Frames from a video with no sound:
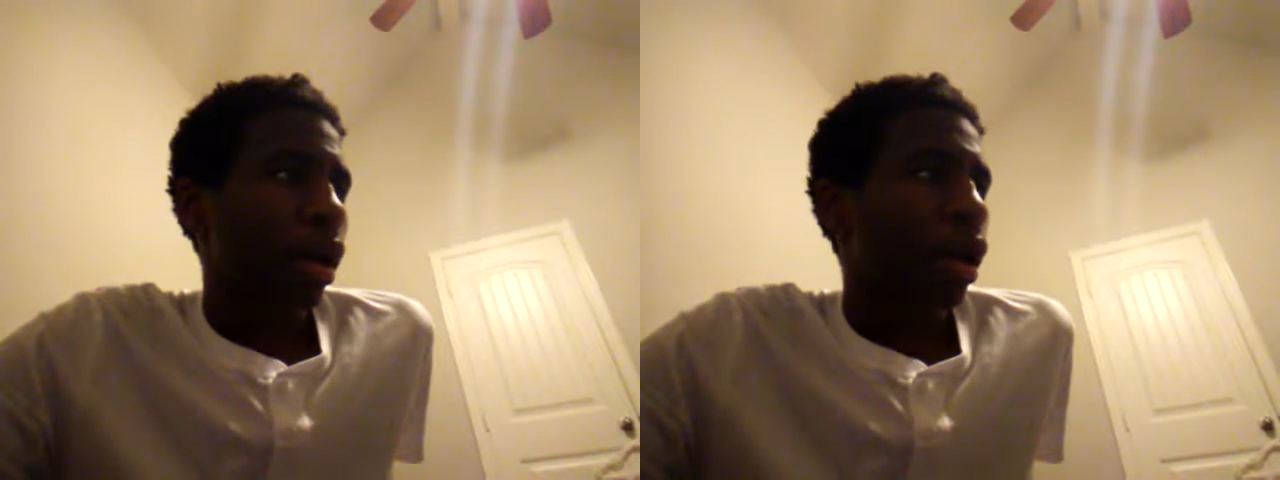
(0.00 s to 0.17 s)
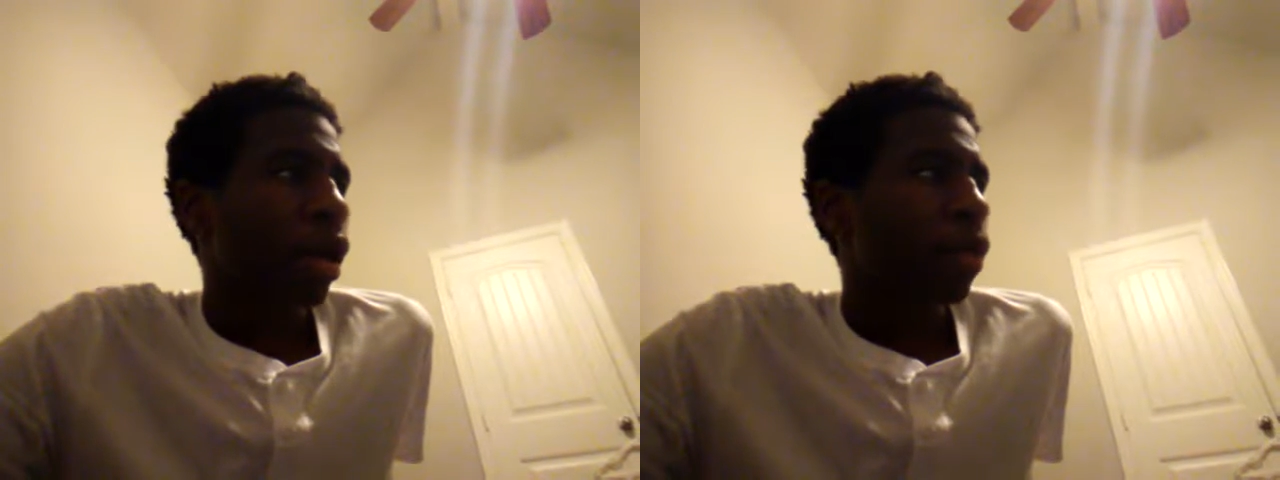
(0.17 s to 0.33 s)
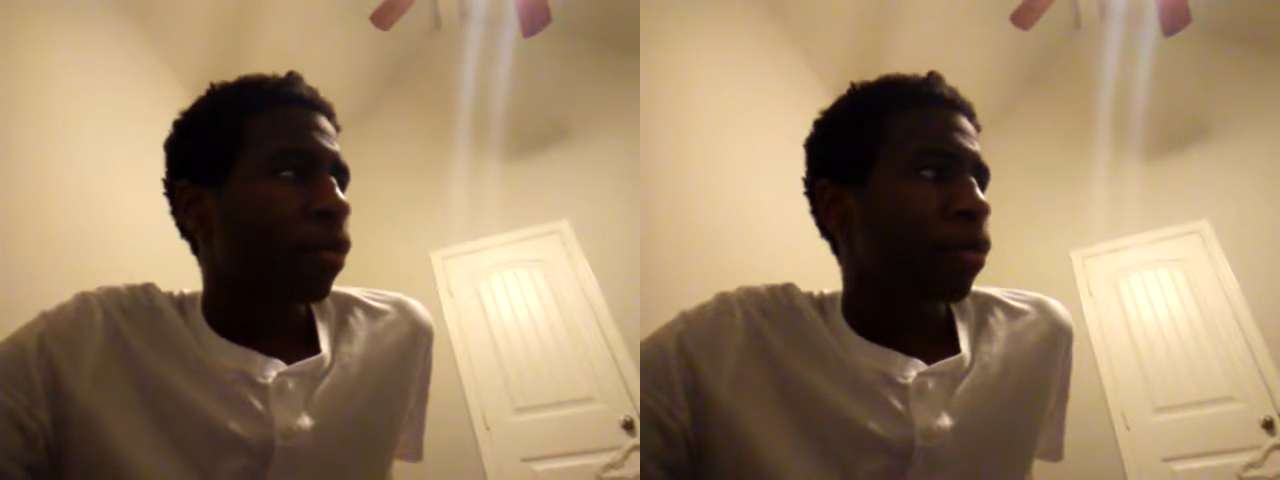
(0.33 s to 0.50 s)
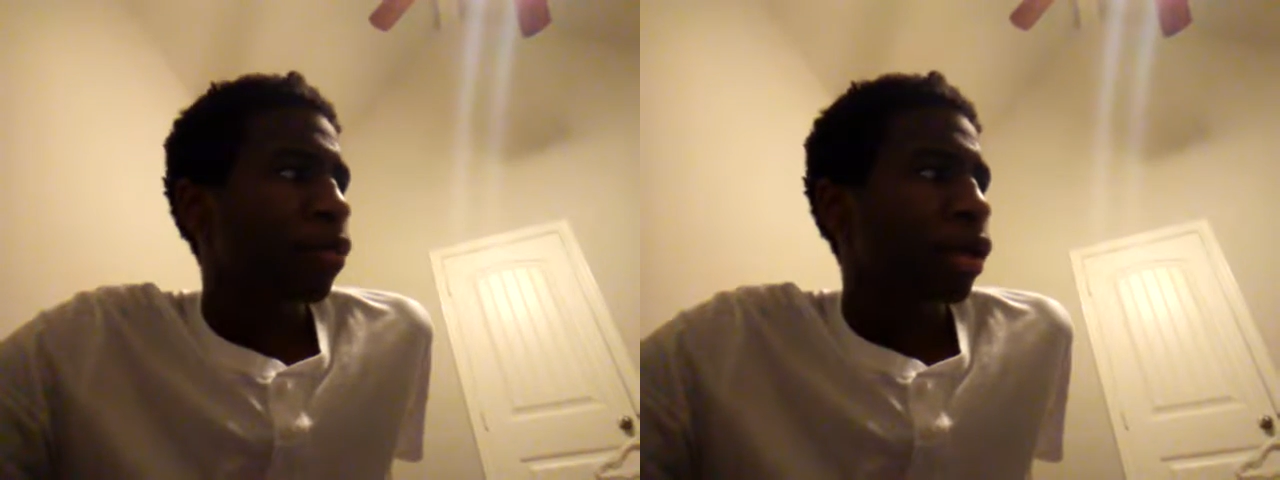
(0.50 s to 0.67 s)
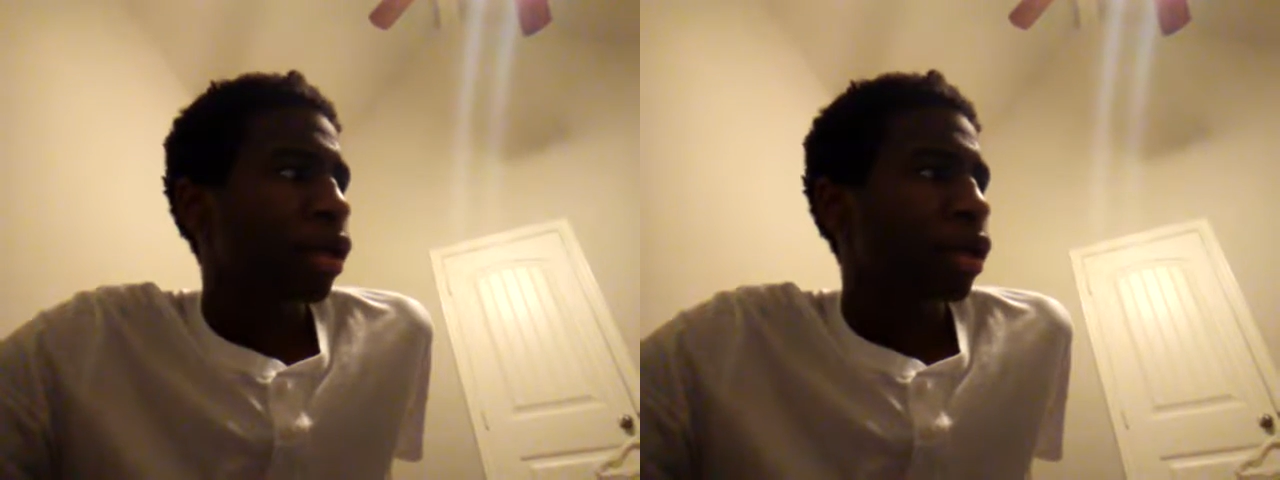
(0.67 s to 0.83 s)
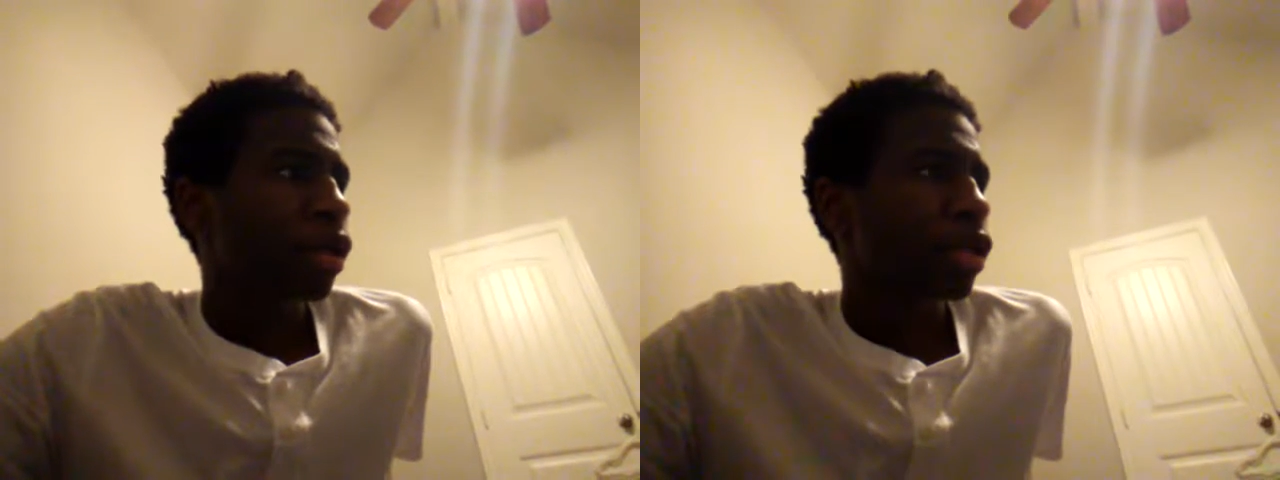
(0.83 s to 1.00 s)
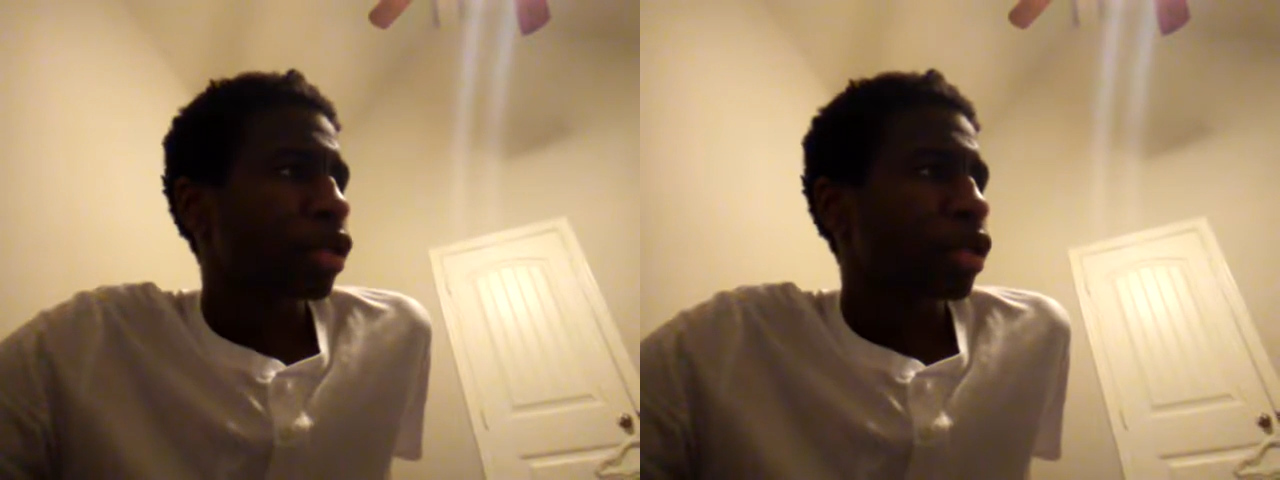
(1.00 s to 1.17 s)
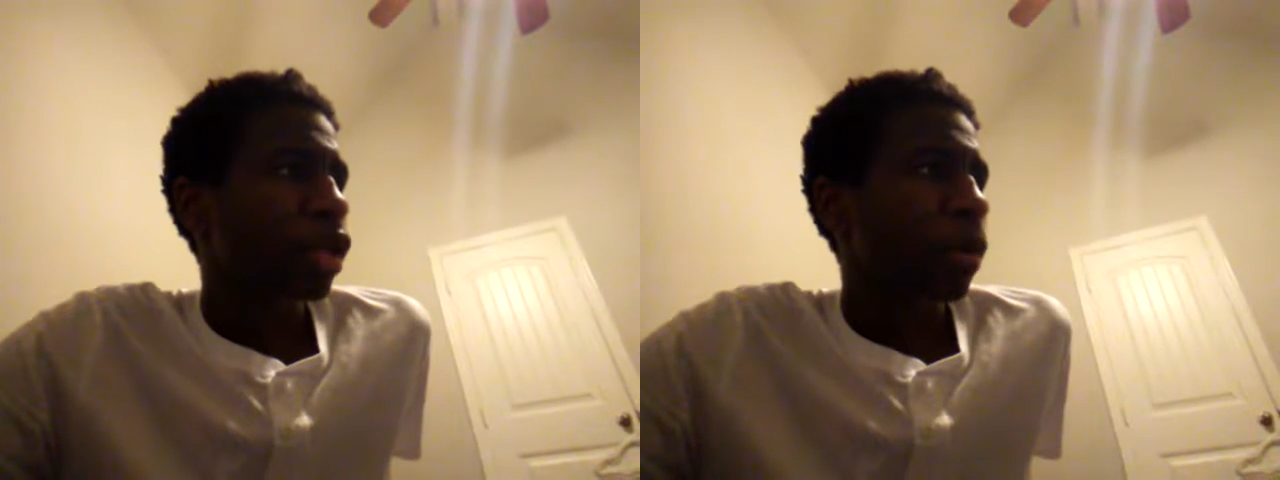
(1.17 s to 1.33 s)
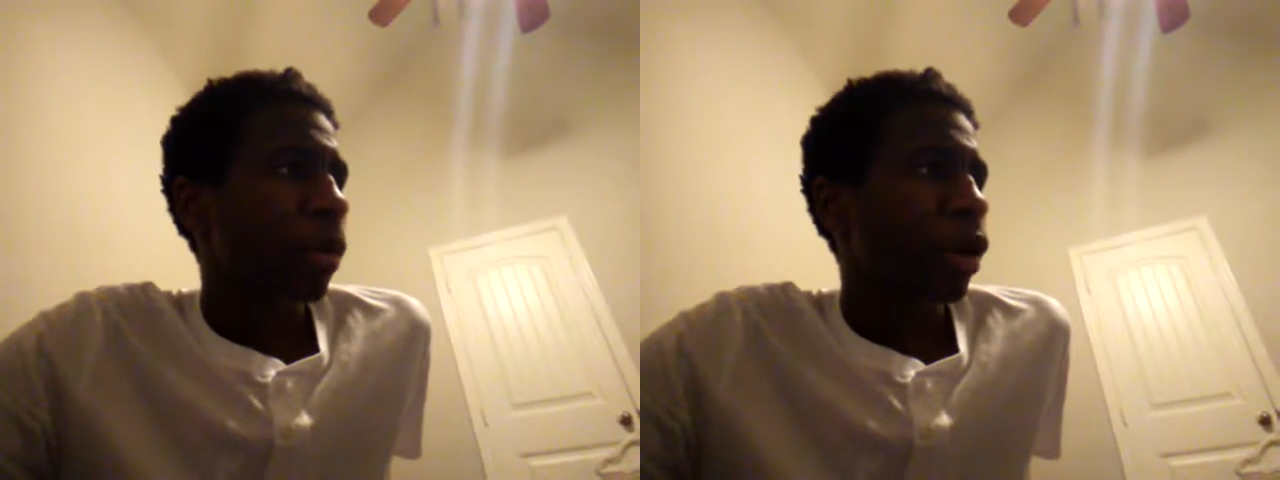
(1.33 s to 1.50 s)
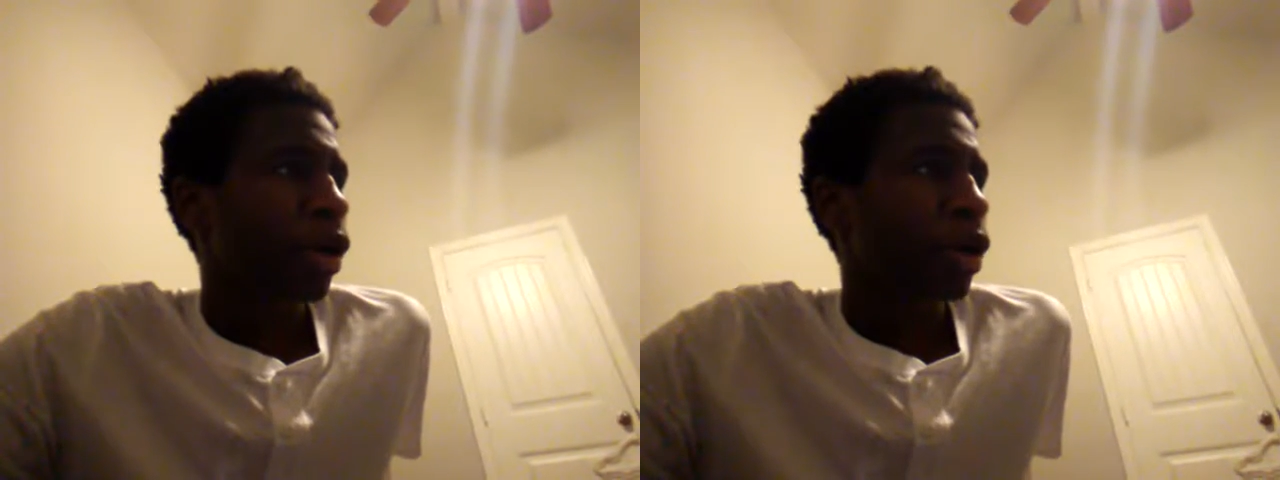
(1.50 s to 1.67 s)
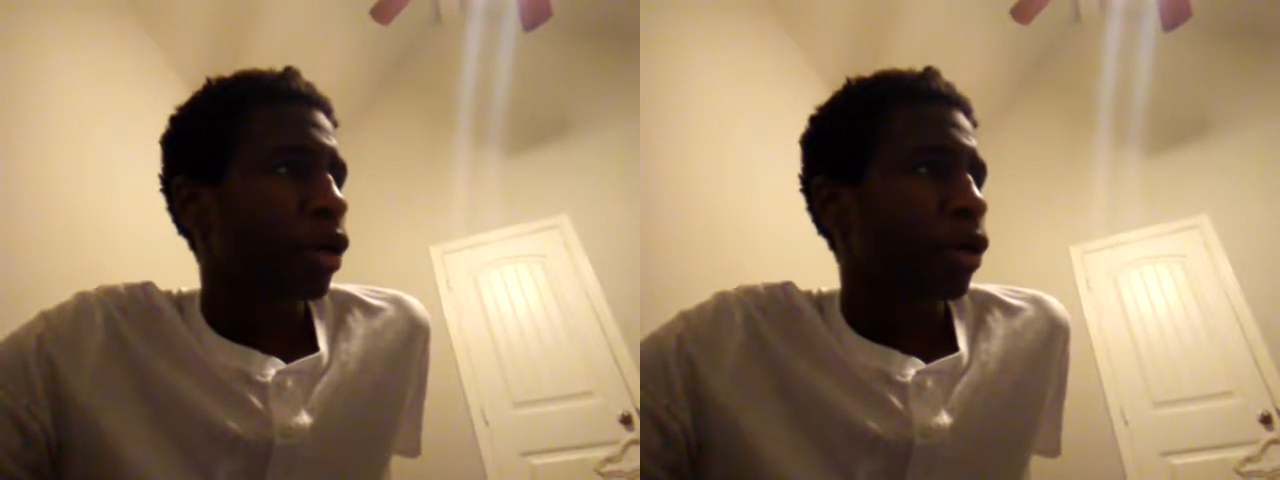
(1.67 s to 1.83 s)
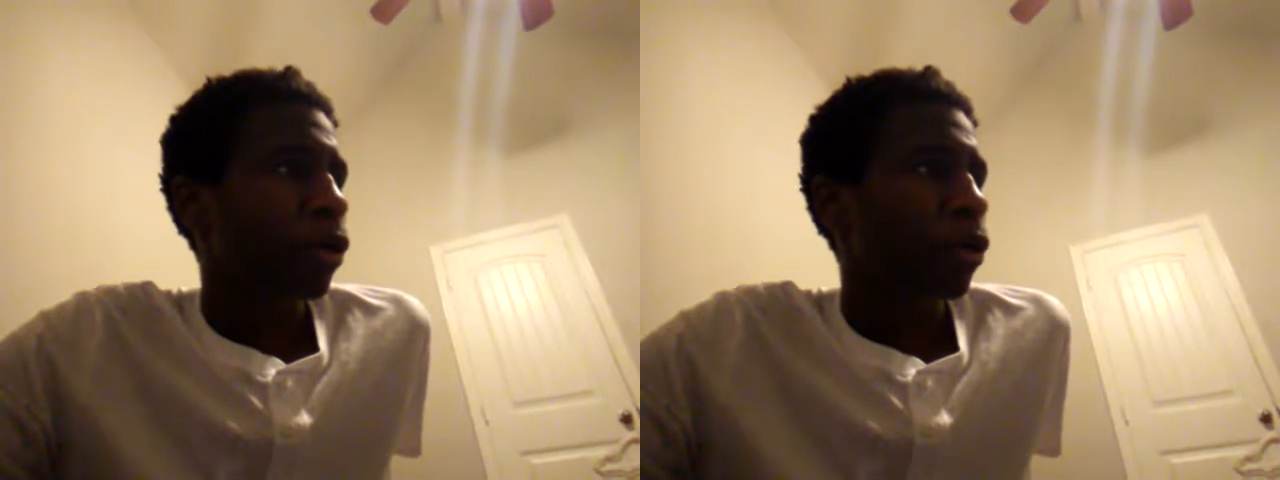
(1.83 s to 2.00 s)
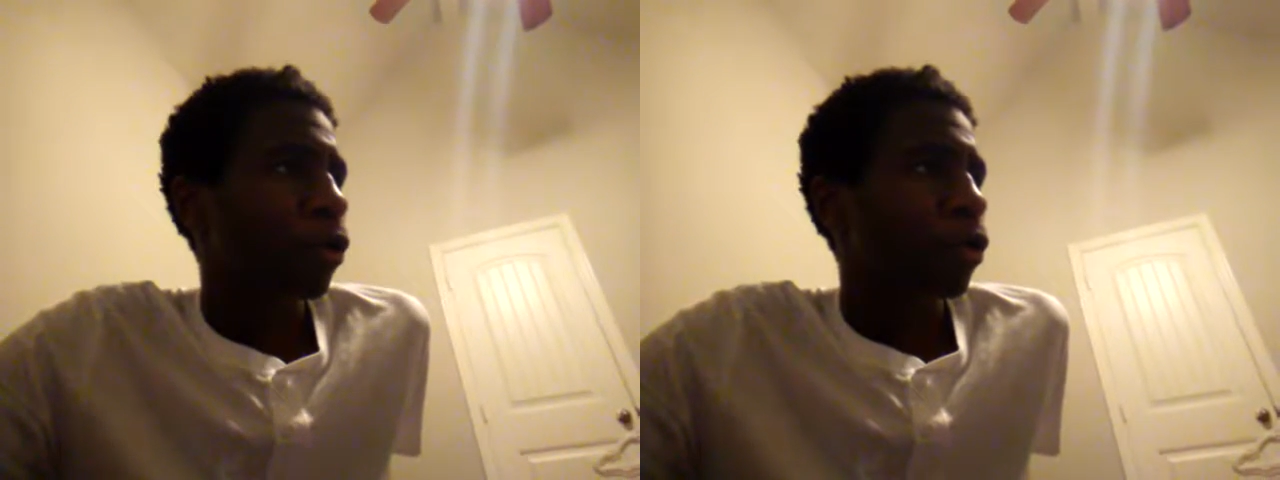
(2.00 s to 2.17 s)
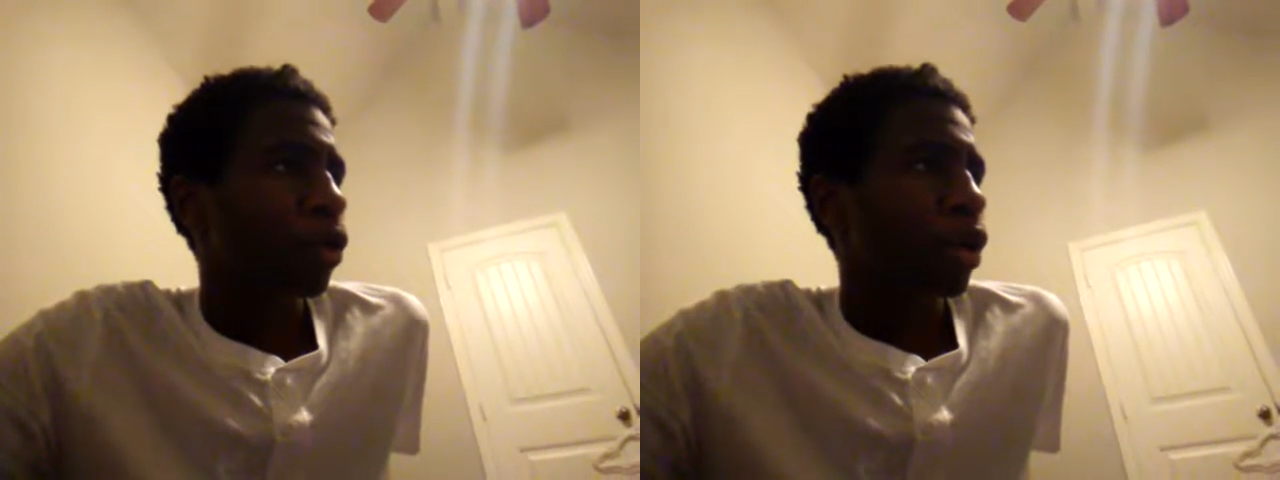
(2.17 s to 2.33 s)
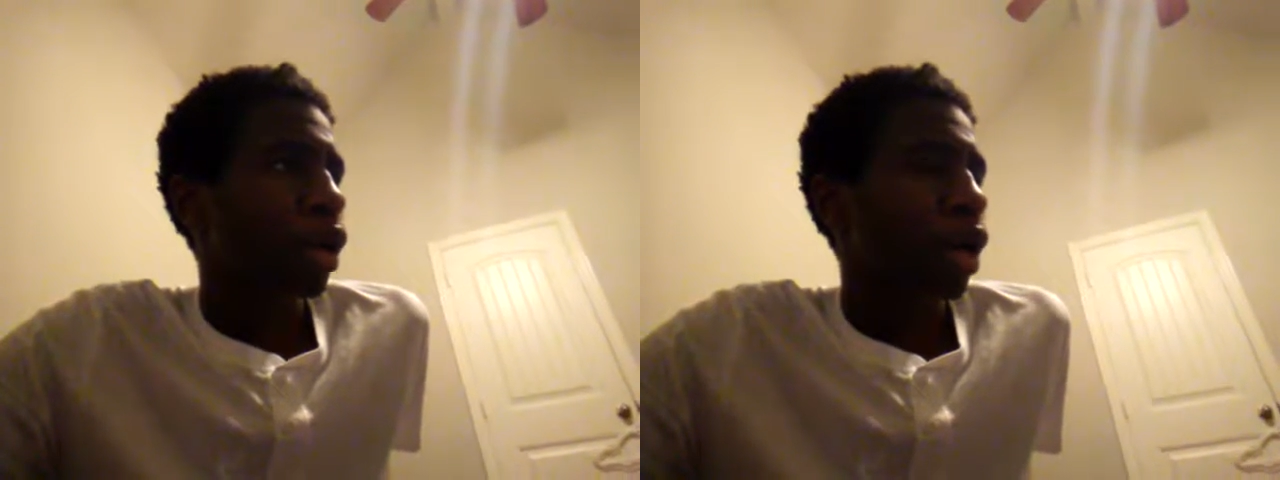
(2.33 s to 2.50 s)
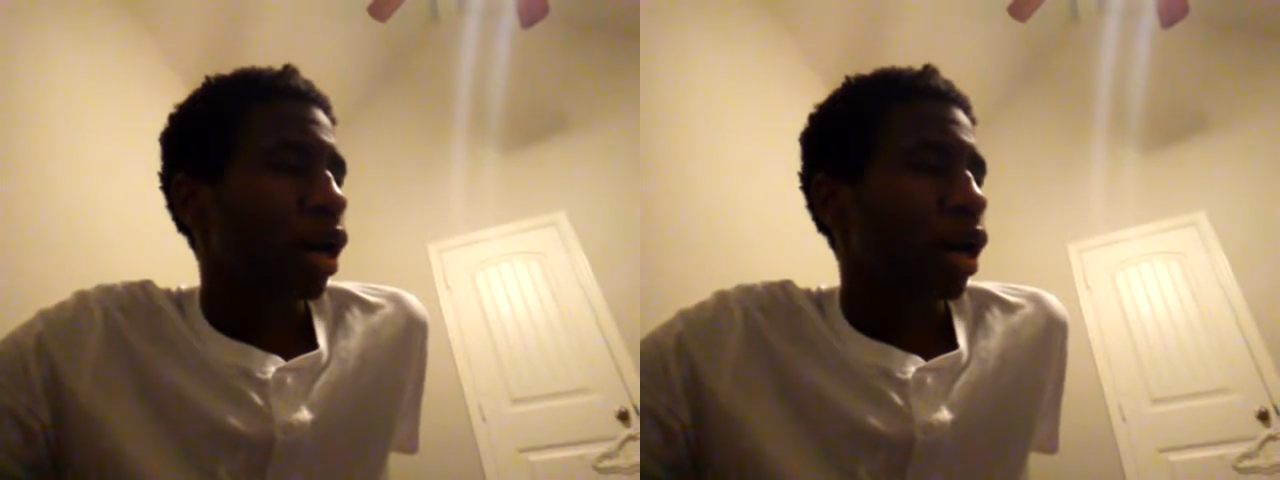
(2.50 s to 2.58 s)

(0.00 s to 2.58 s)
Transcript: I'm someone who